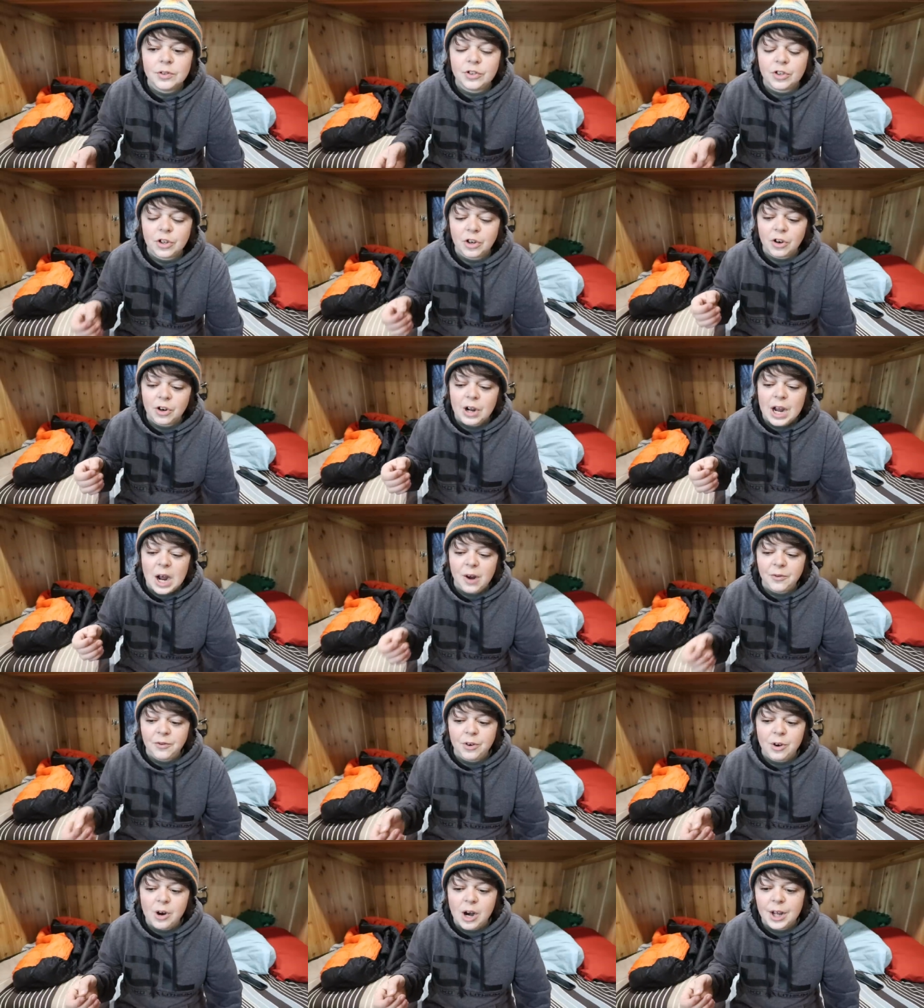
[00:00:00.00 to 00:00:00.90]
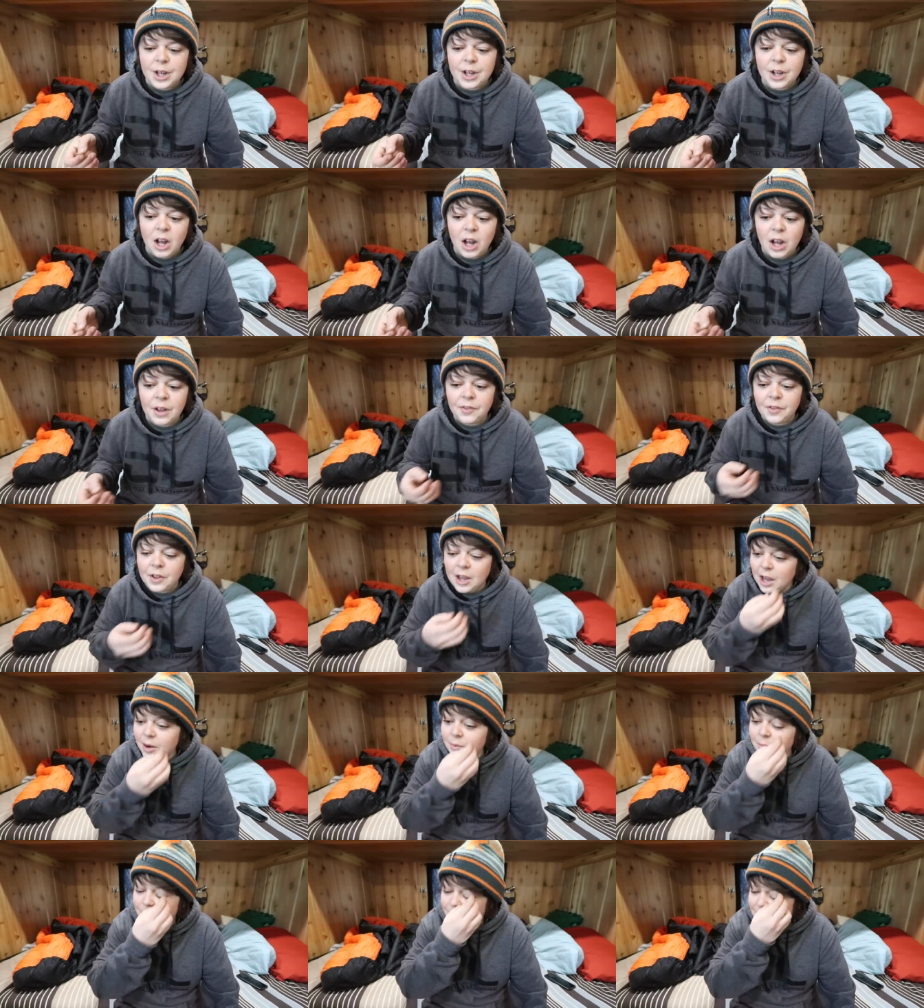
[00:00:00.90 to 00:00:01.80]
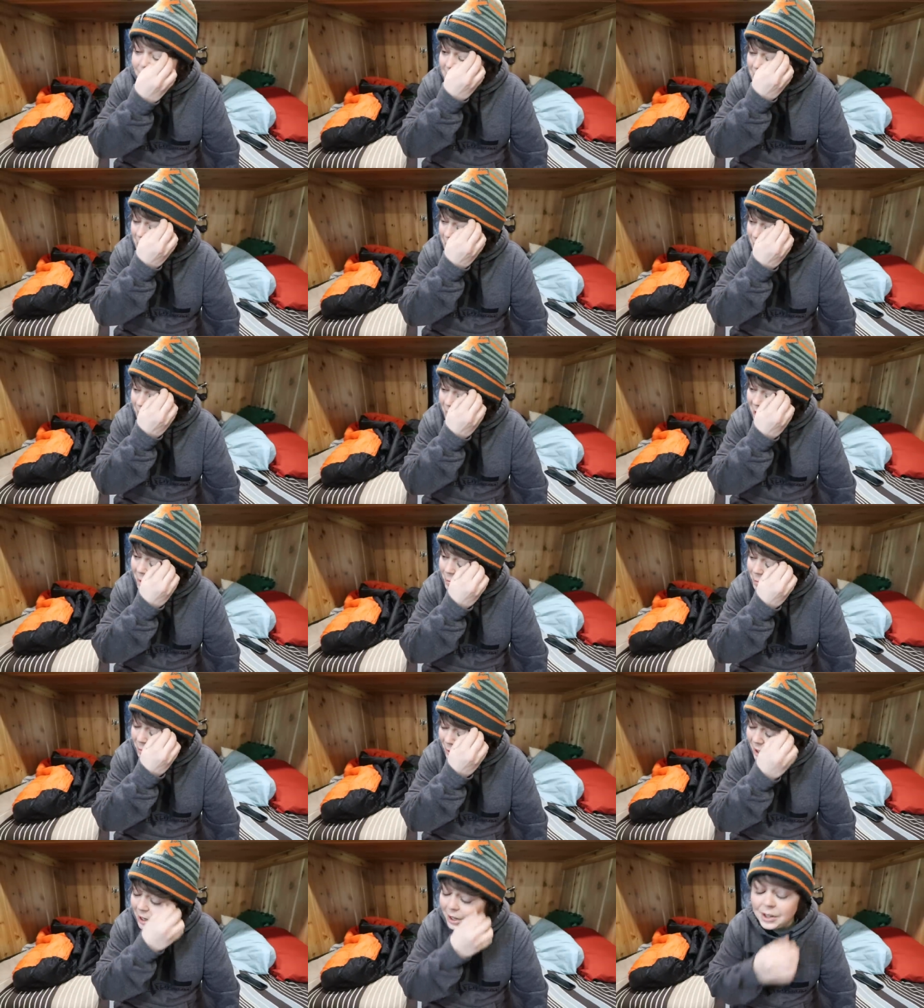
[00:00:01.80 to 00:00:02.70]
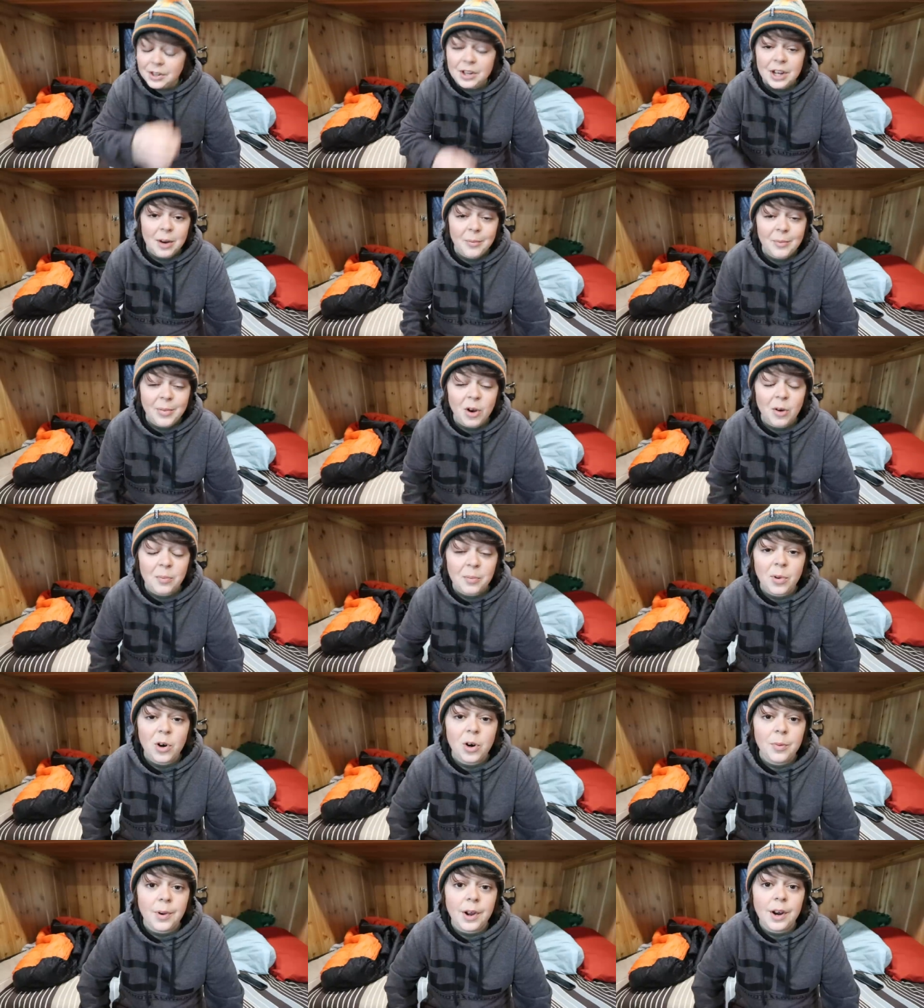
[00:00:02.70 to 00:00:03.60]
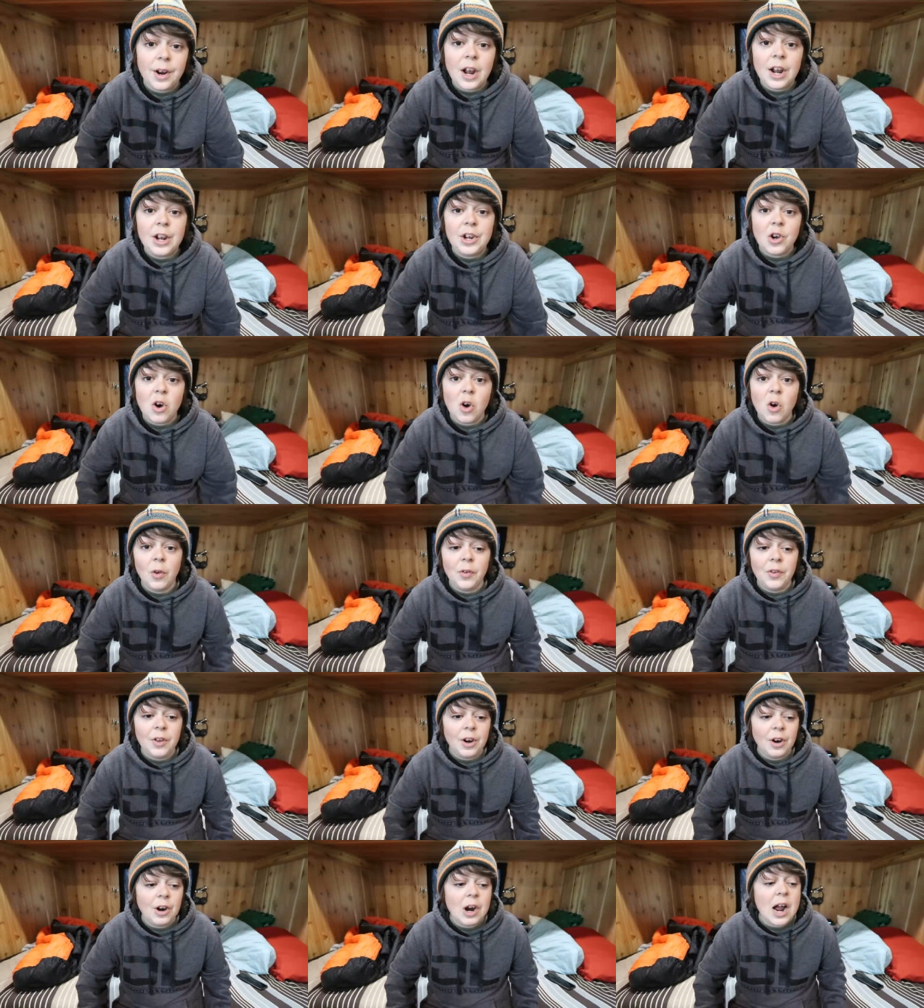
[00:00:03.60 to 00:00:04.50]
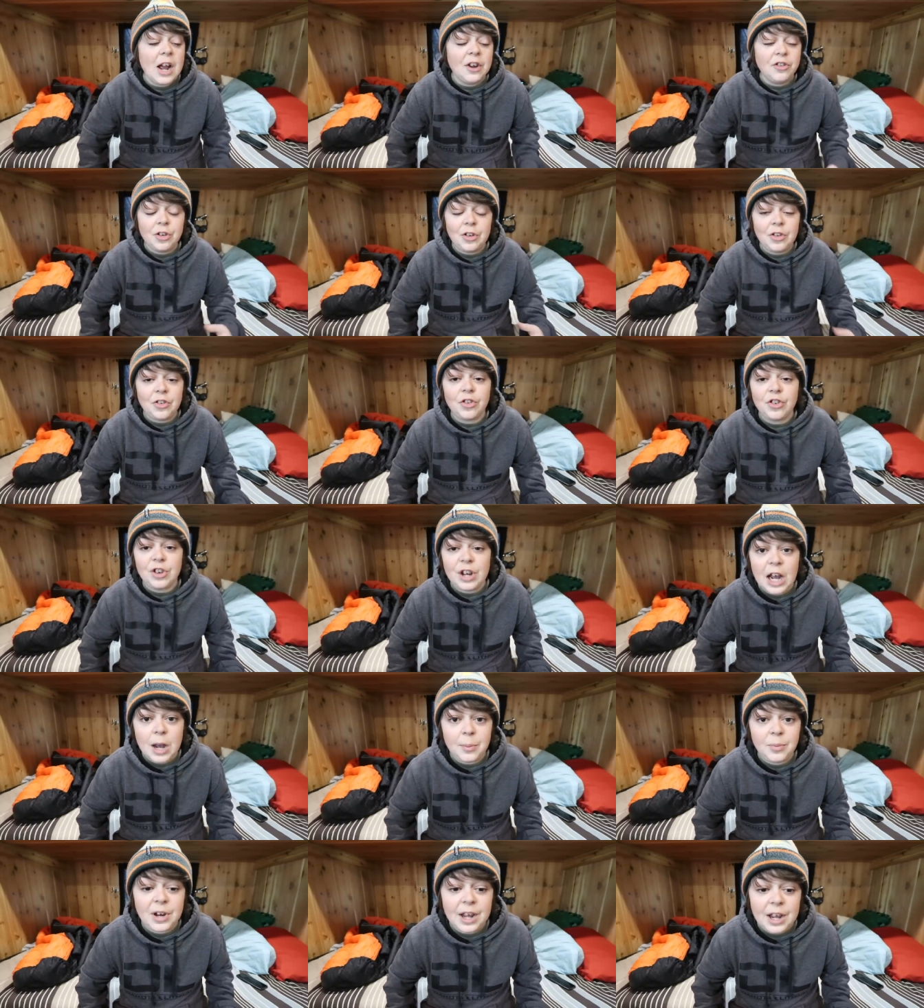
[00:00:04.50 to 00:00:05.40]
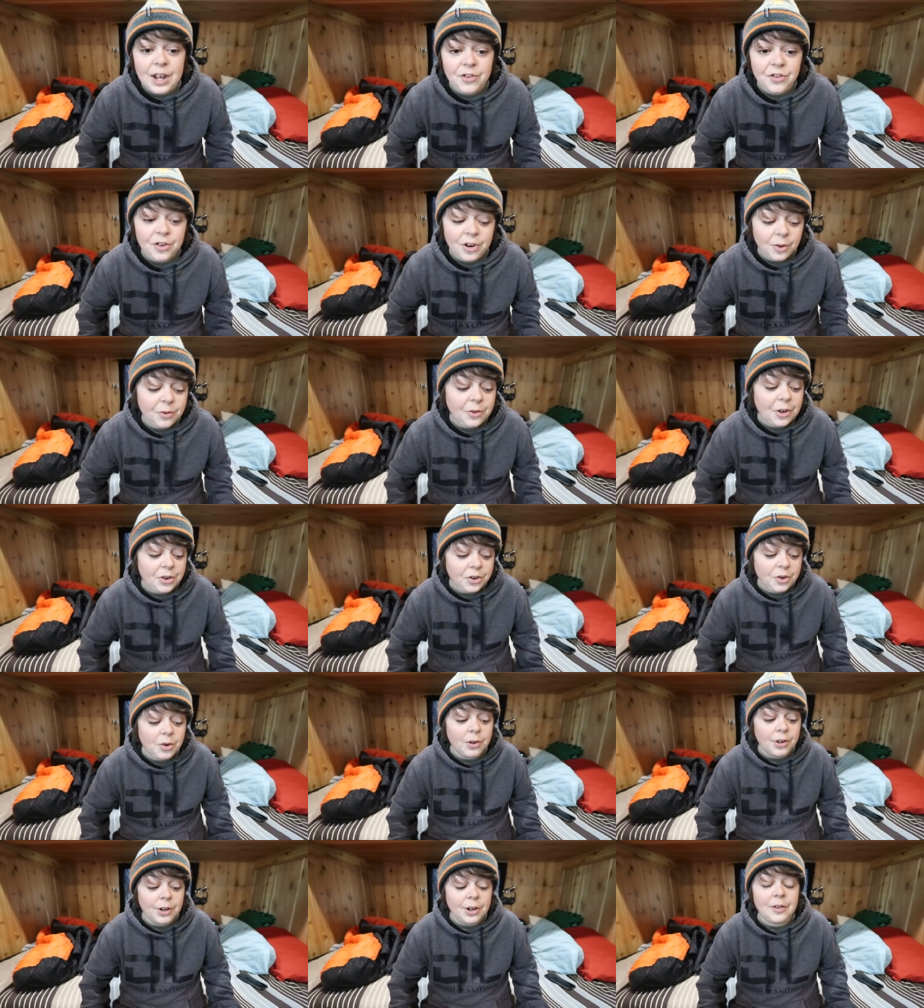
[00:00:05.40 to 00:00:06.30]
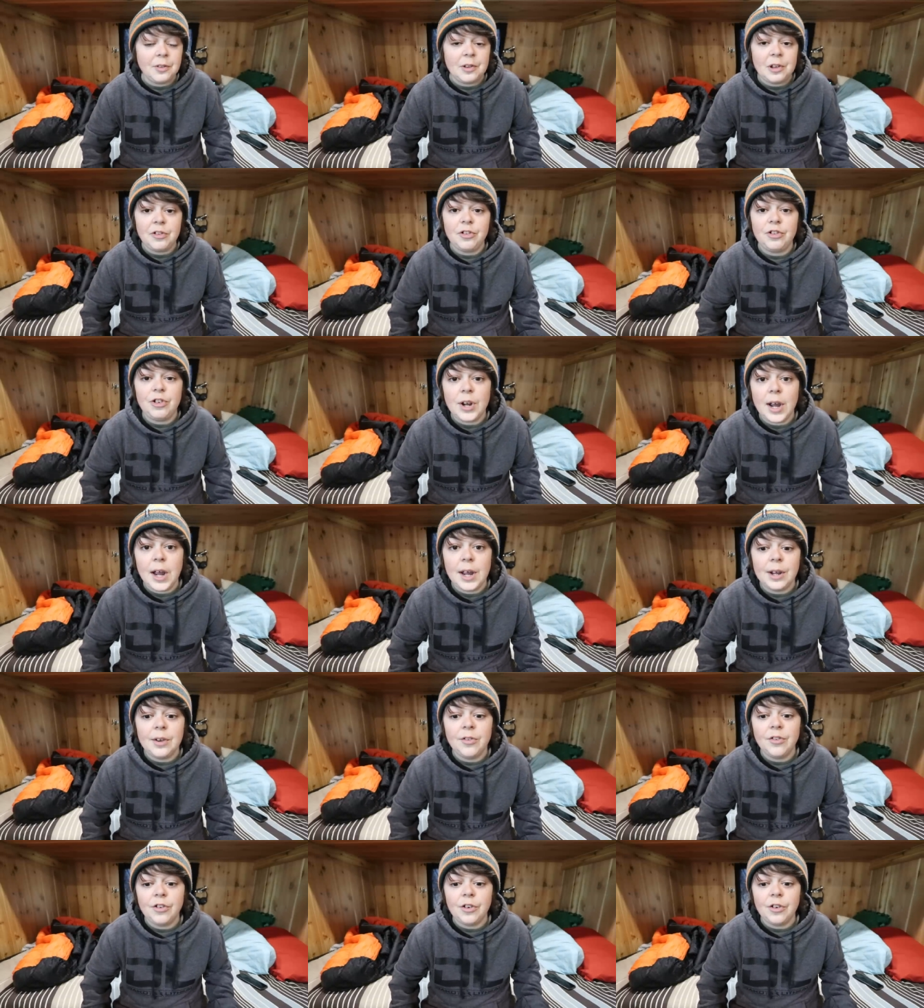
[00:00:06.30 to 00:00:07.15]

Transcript: So after I caught that big, that big 10 pound burbot, I called, or I actually snapped Hayes and I was like, dude, look at this giant giant.